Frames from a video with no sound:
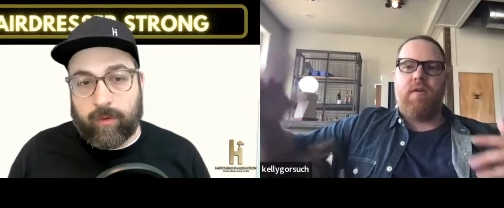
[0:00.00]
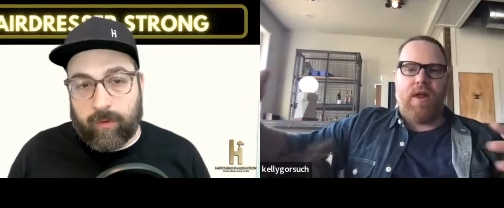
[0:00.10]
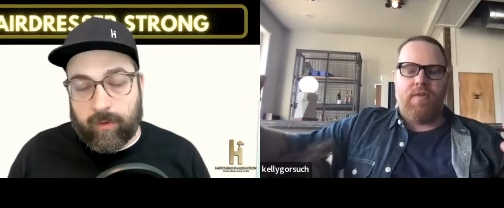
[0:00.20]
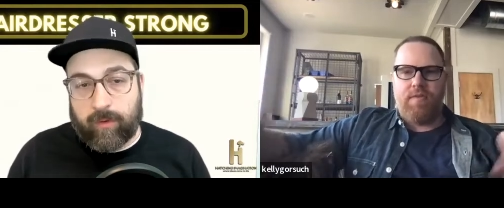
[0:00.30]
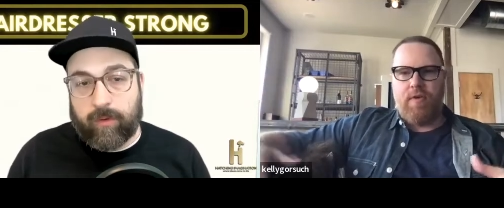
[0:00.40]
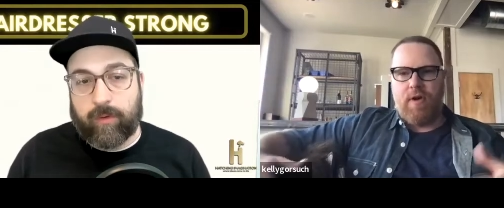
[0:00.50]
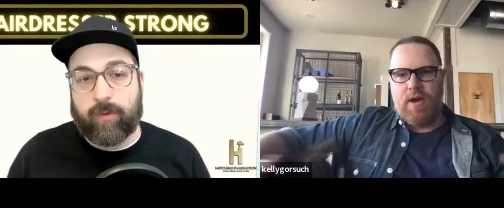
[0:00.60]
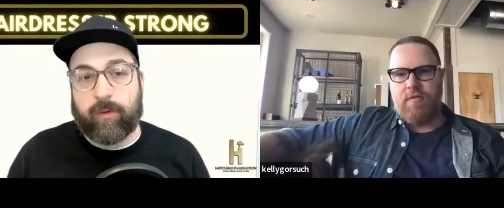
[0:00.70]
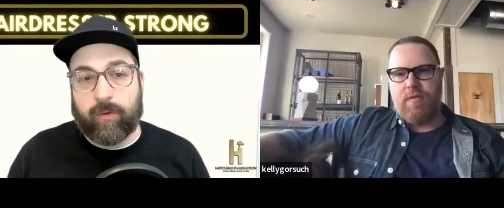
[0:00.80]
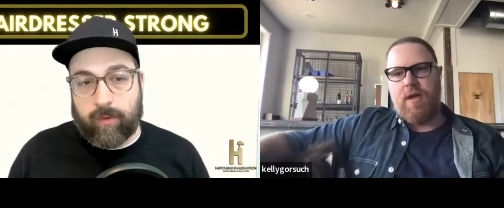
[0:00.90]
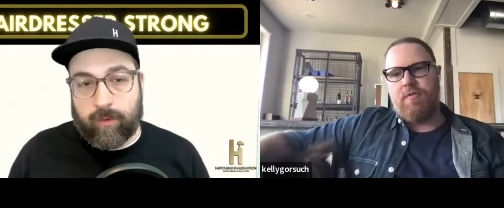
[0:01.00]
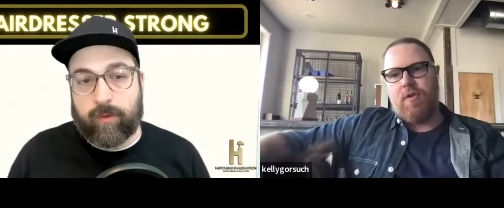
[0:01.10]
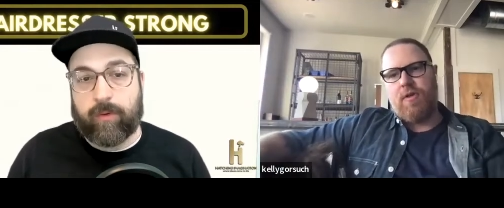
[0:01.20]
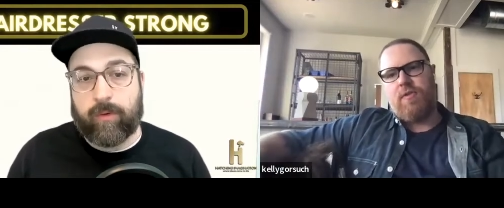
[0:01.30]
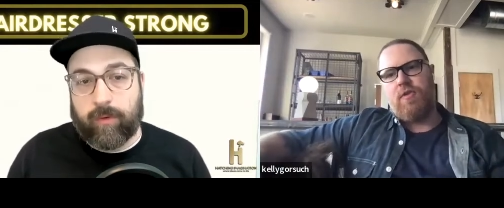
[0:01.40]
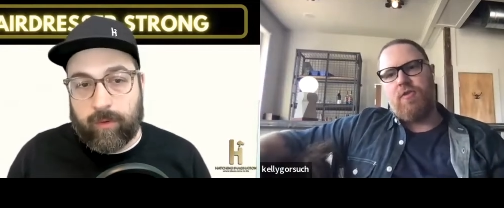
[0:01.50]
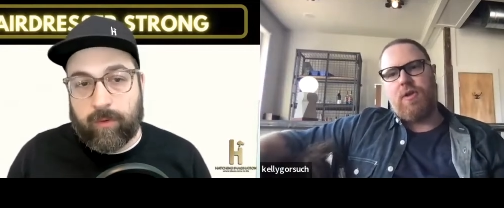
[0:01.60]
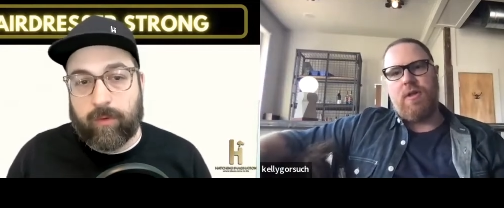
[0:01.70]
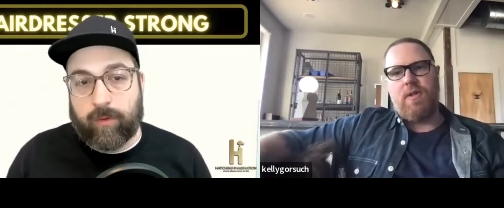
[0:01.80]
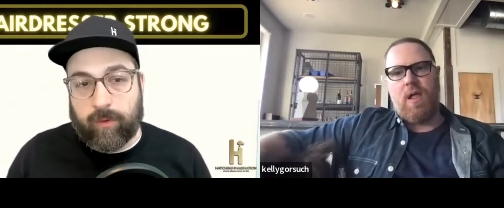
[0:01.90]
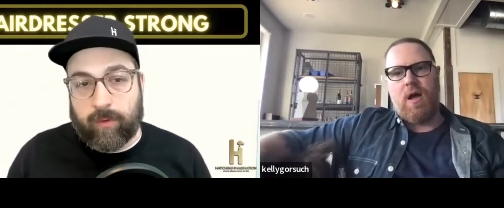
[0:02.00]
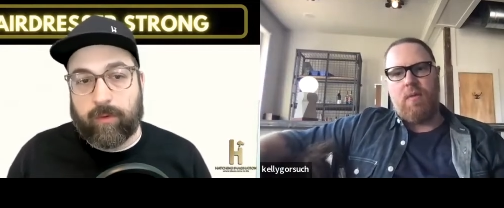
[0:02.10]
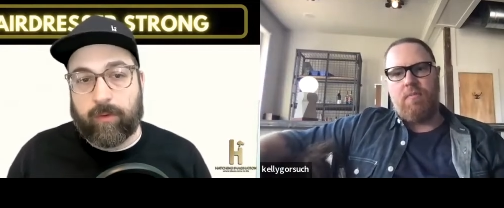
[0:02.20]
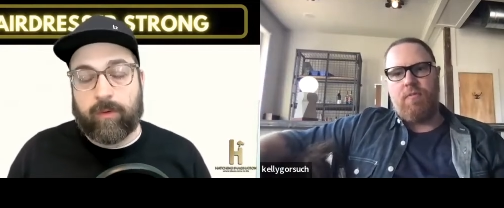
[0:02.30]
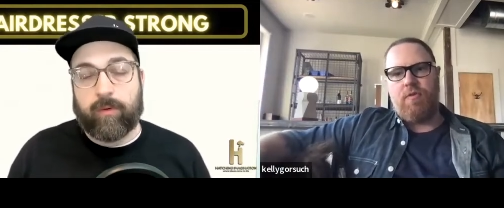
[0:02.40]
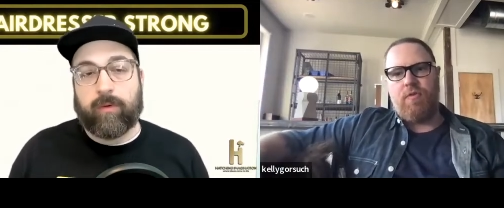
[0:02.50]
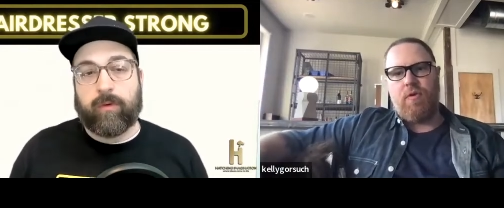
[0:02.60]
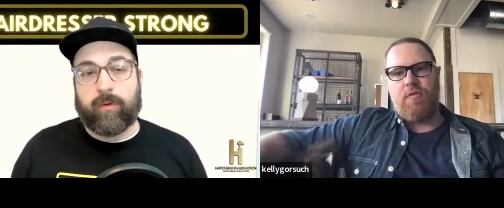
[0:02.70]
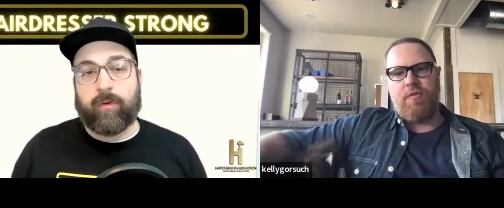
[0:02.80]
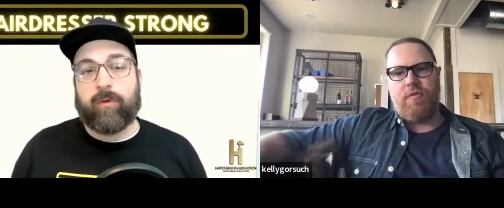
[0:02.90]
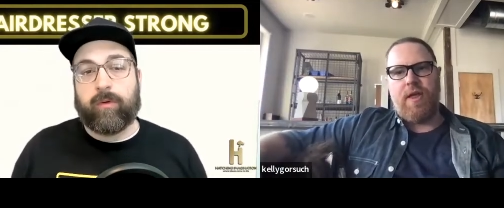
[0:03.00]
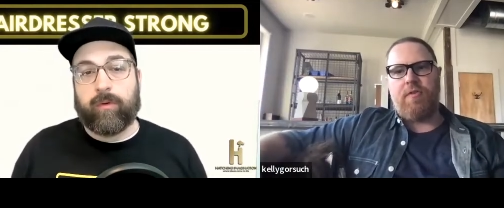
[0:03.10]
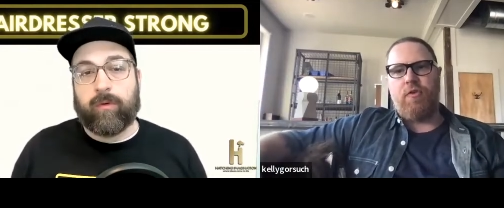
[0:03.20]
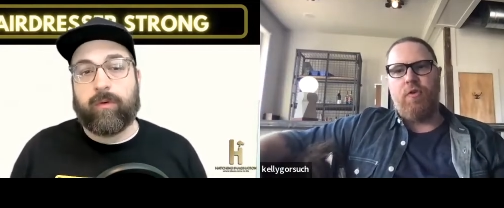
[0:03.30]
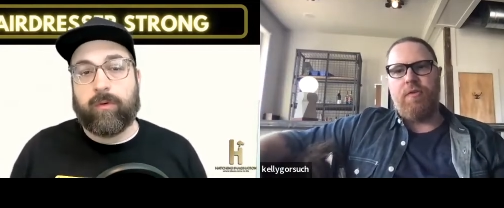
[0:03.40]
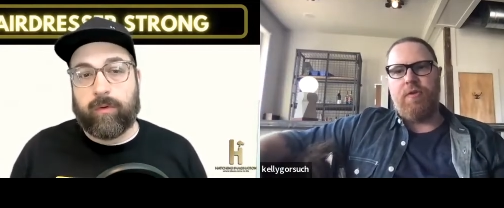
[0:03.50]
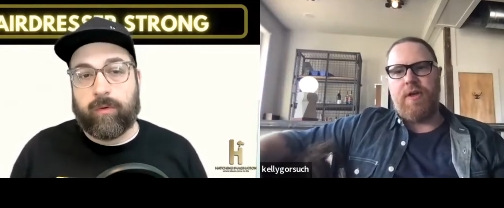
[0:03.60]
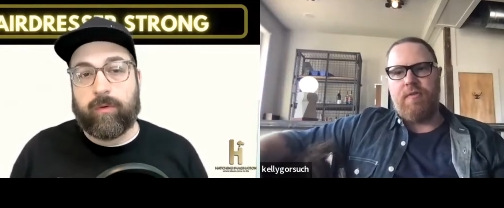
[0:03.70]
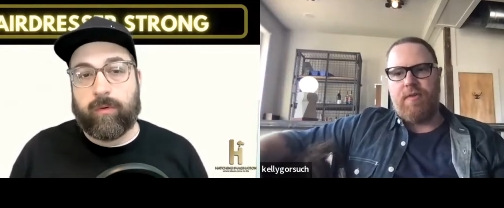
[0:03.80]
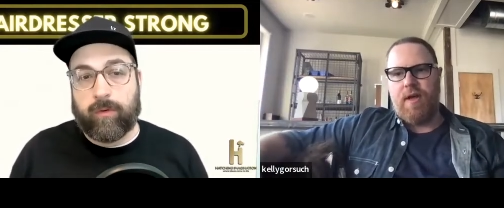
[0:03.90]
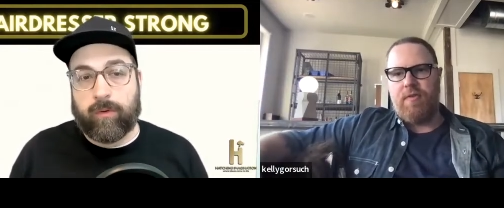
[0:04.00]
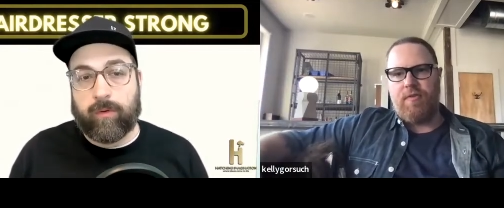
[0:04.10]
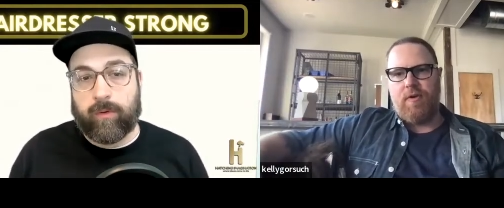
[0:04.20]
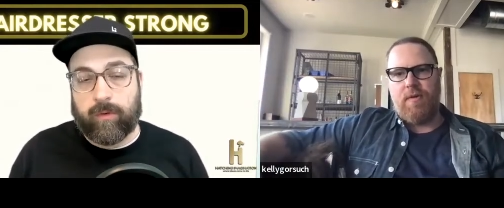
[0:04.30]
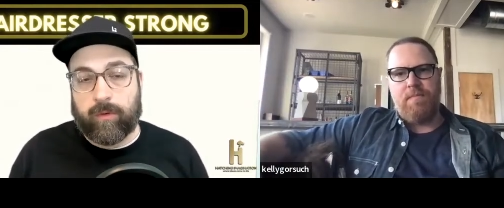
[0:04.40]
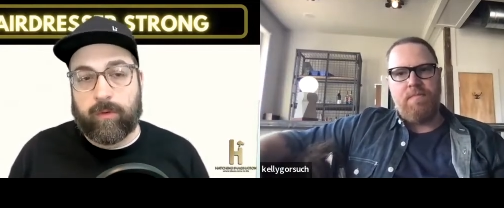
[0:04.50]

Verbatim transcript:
Speaker 1: outside the salon. I, I started teaching um, so exclusively inside the salon.